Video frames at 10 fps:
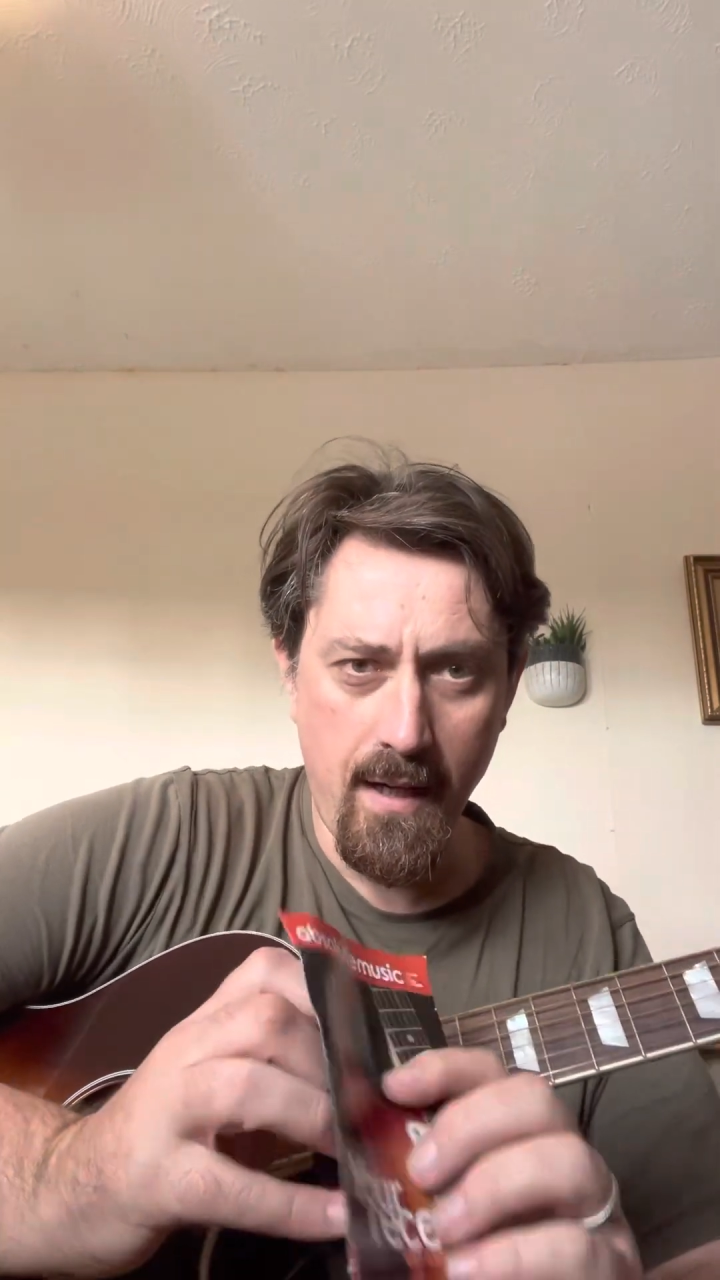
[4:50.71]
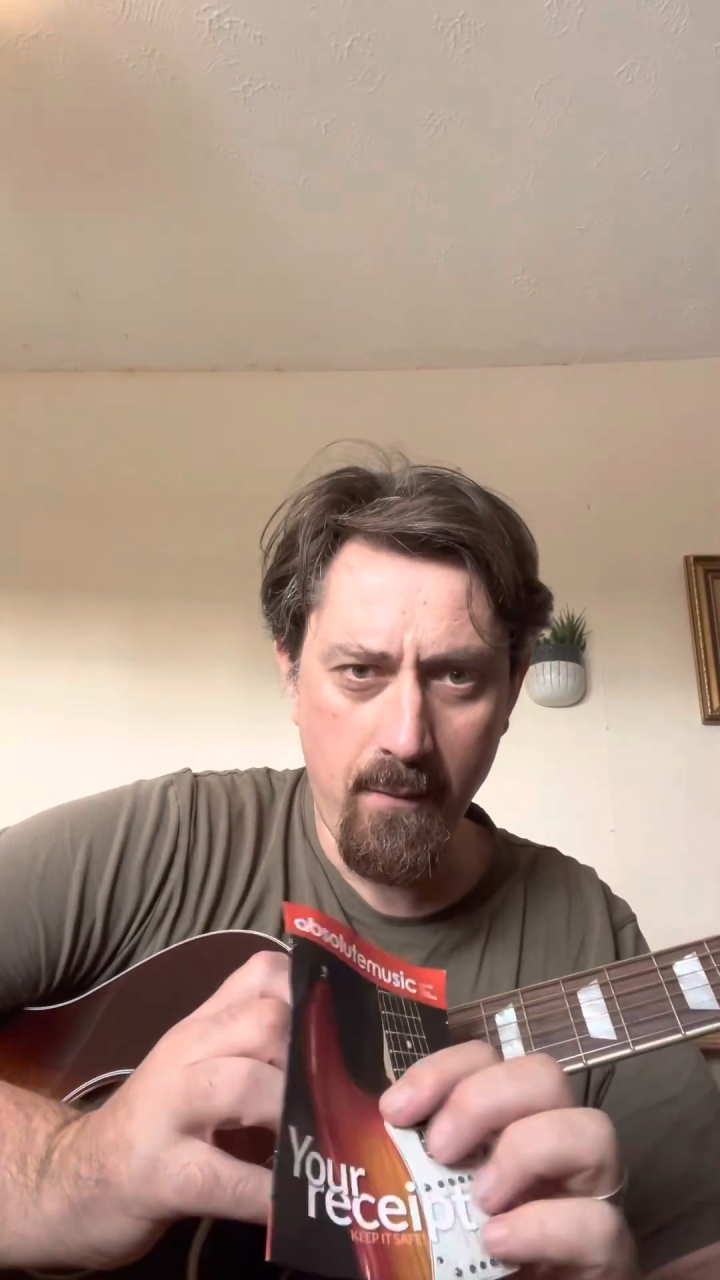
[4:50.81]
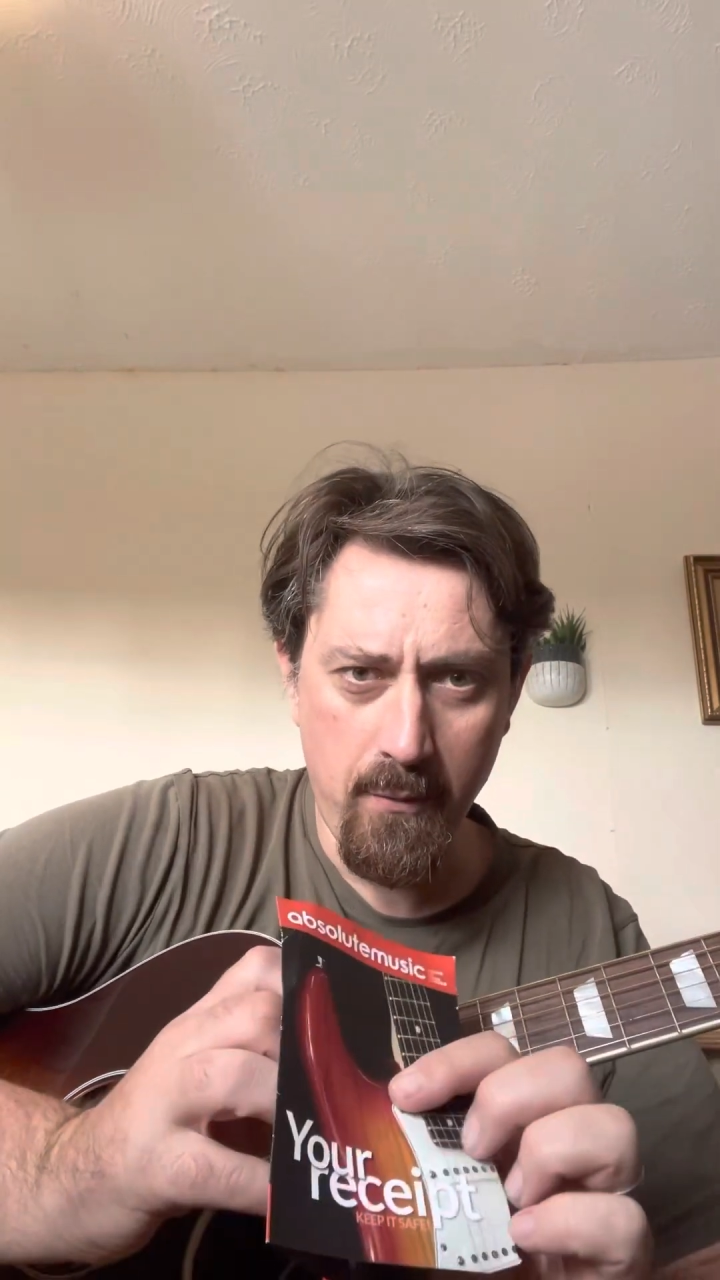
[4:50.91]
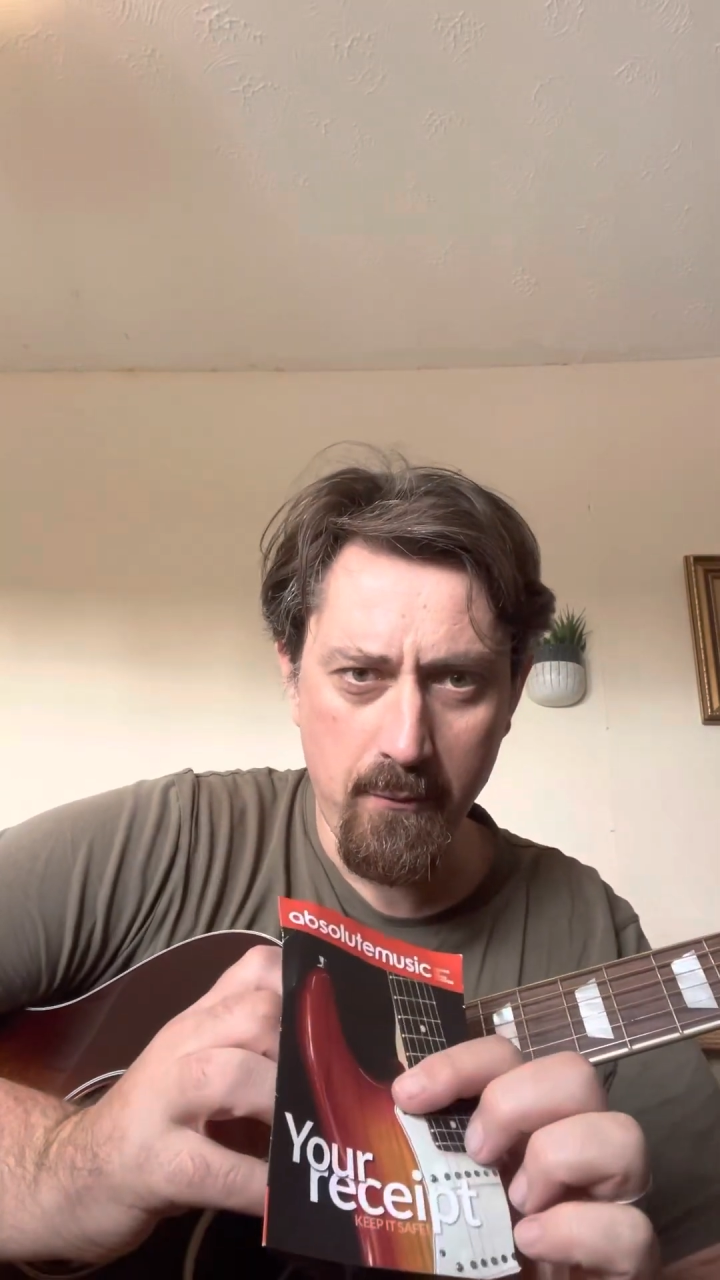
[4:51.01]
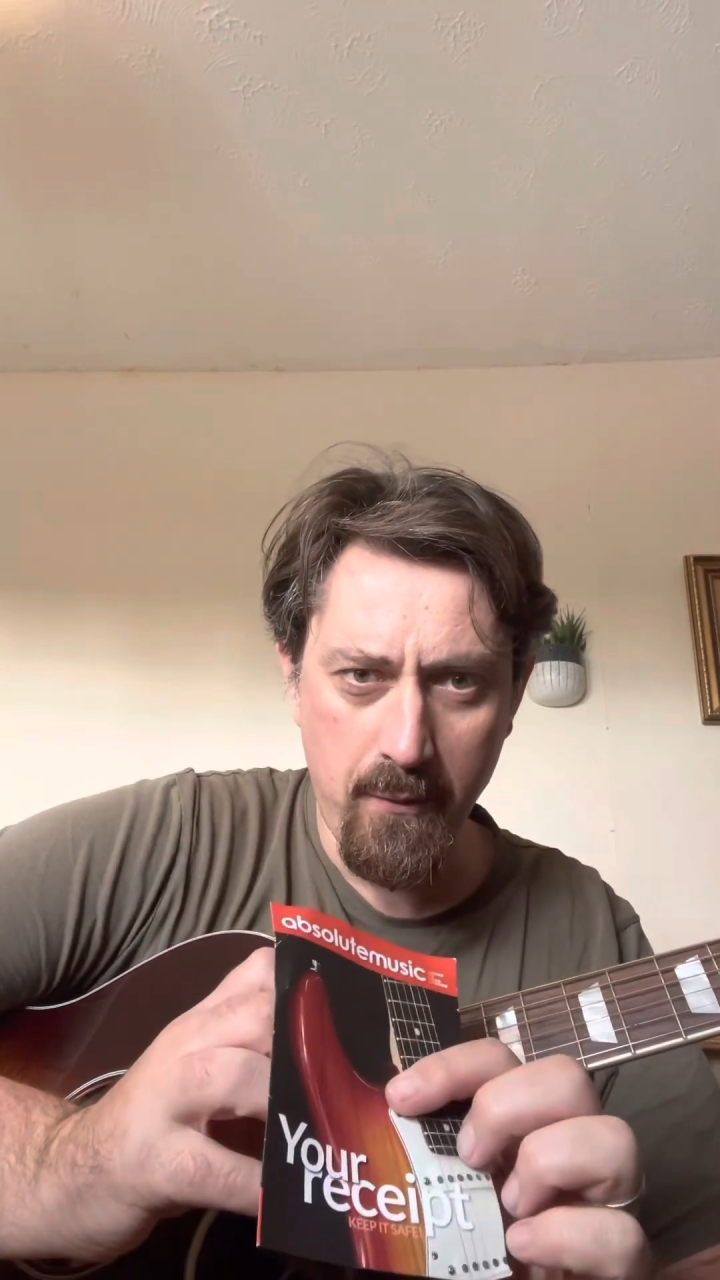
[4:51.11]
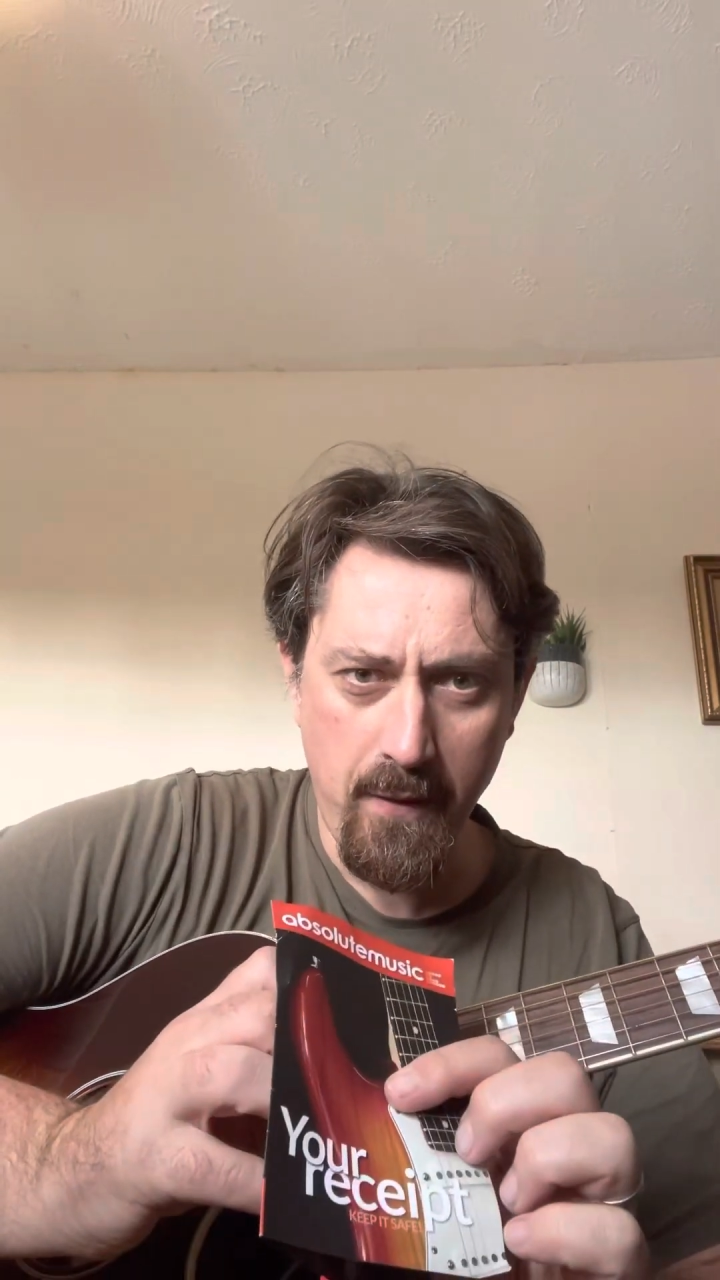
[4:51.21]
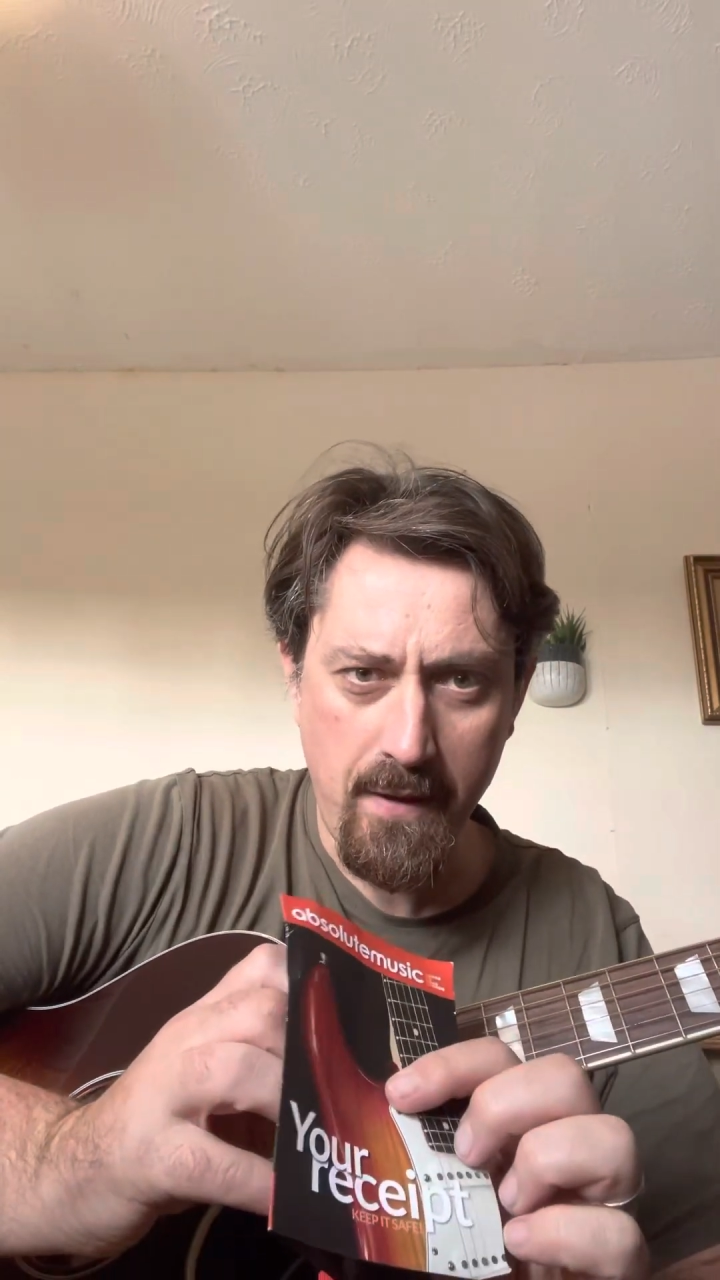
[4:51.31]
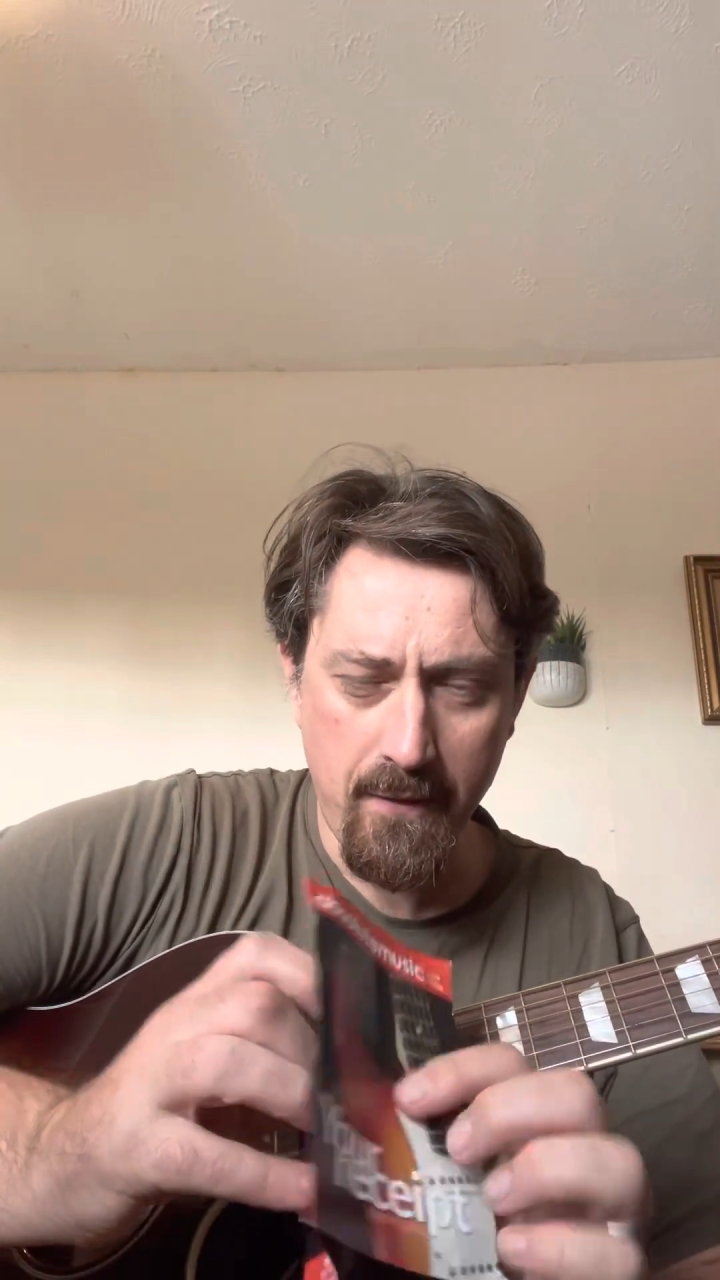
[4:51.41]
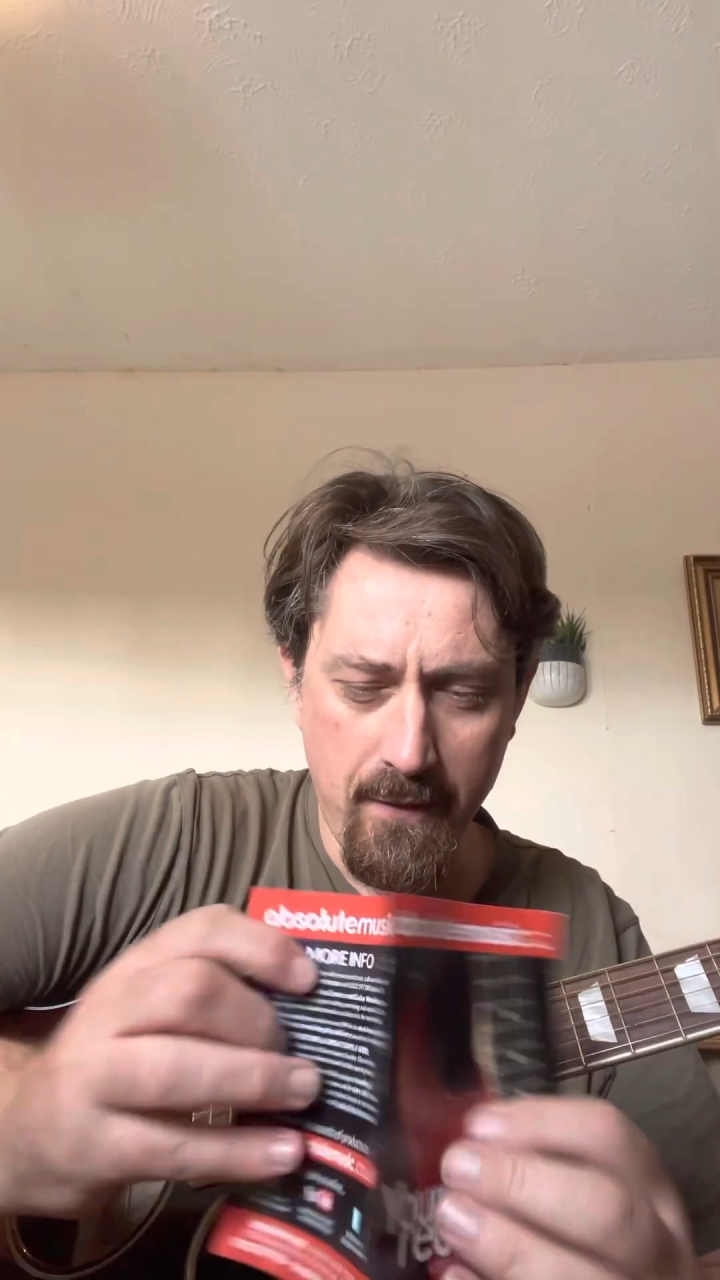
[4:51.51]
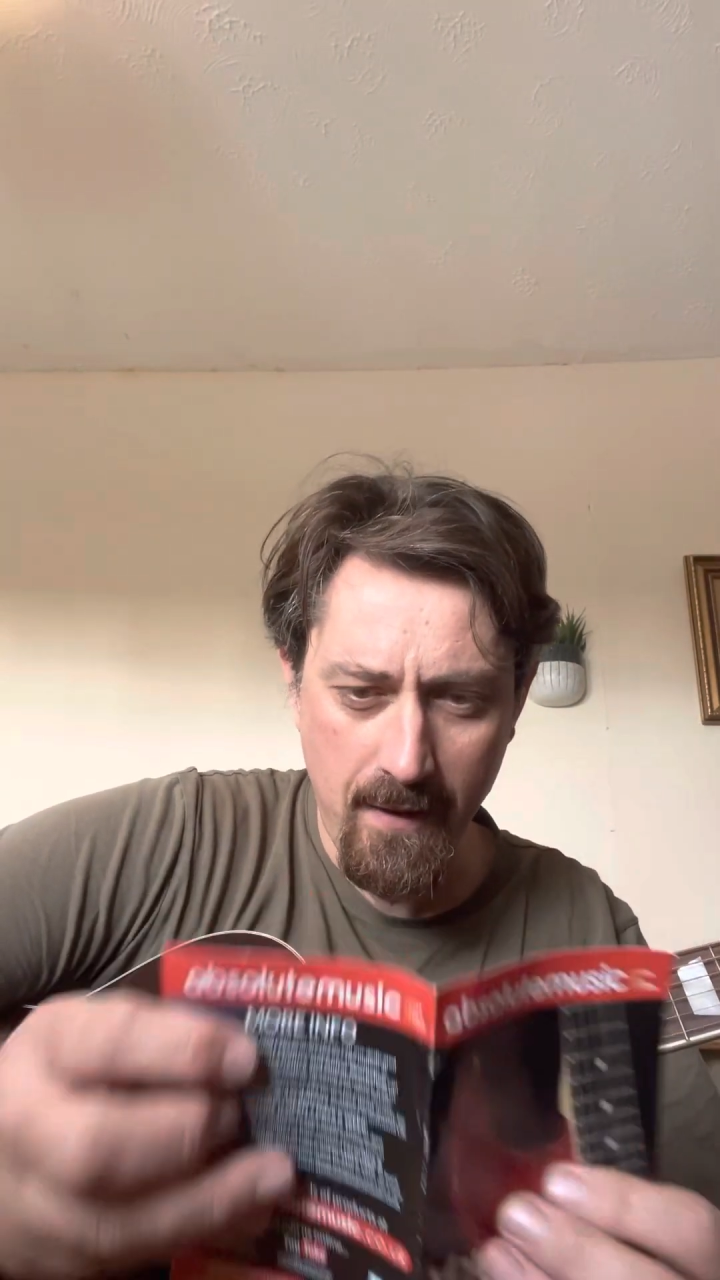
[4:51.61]
have the
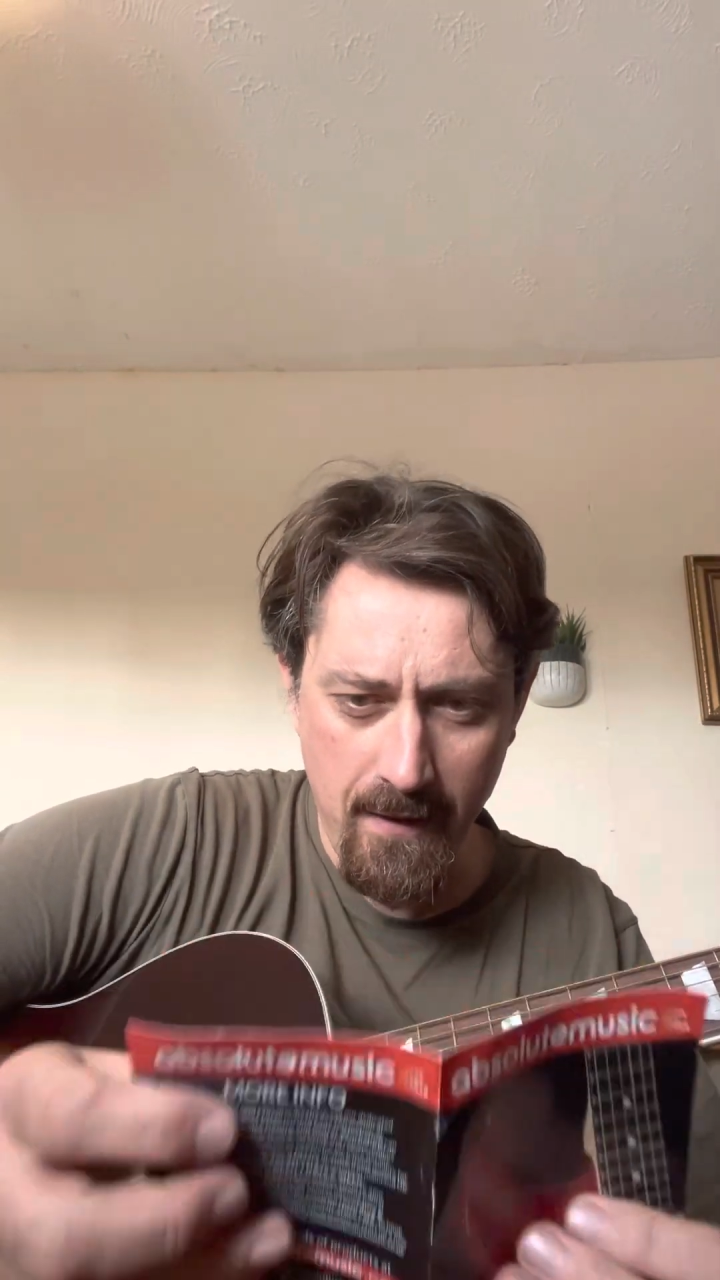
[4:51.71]
receipt still